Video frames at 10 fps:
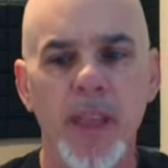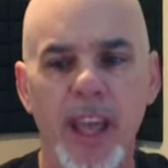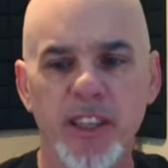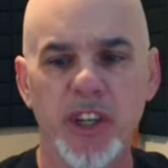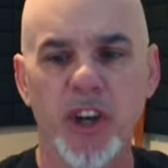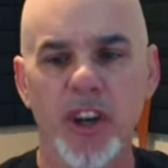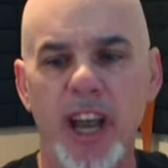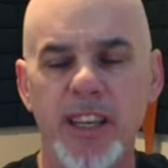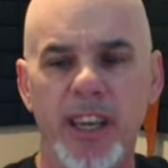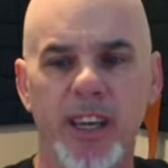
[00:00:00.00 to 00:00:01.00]
It's a good
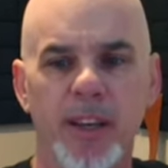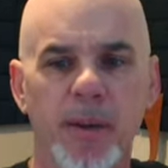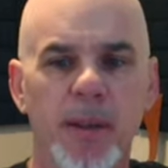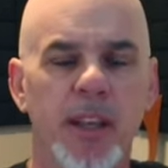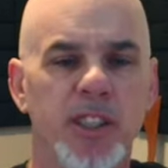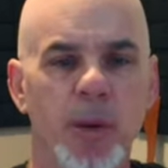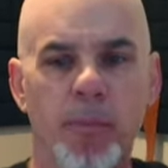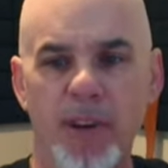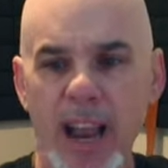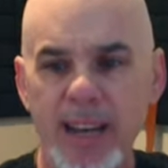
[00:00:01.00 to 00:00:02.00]
idea to
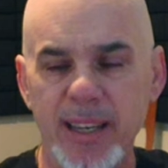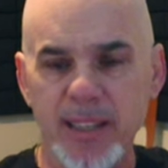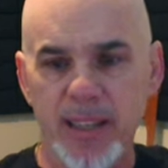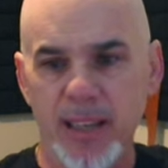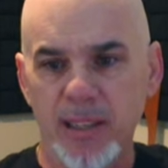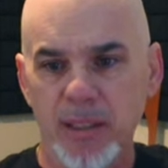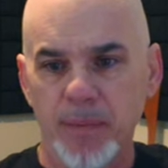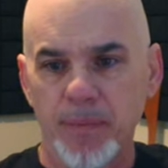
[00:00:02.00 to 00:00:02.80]
practice this.